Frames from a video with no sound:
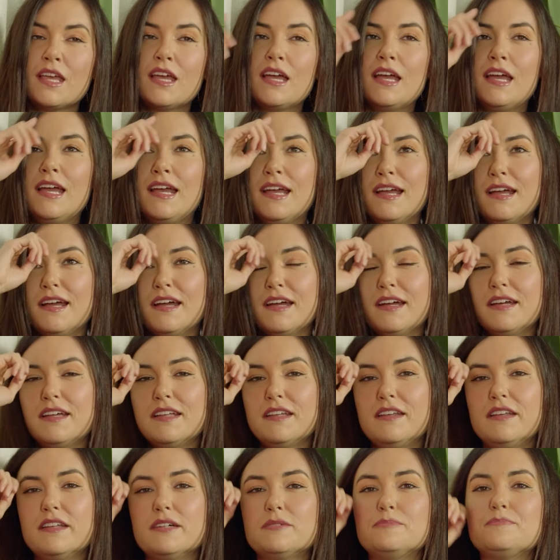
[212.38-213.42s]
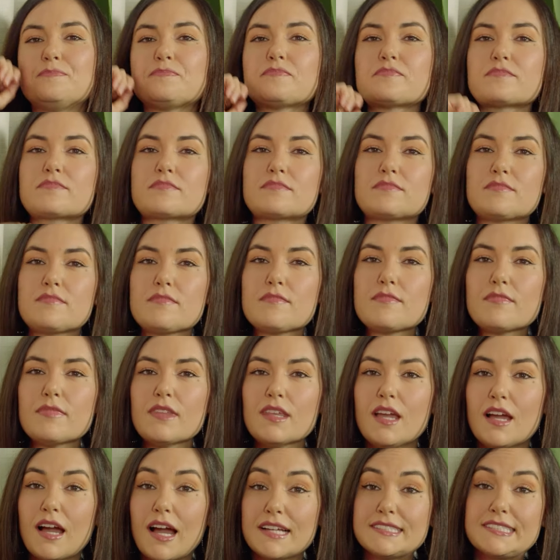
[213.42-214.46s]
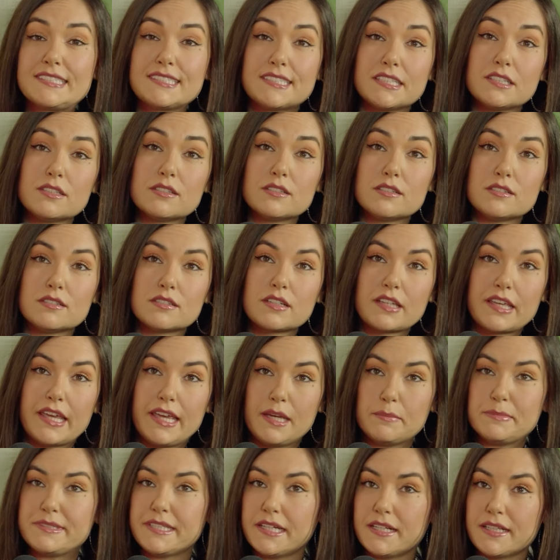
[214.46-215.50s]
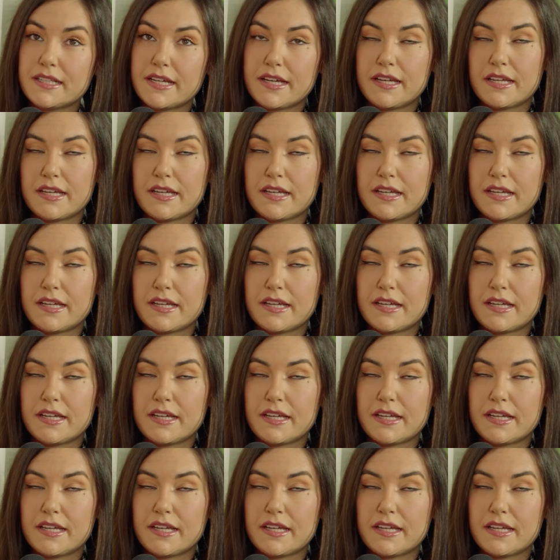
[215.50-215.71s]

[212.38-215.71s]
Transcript: And I still came to LA,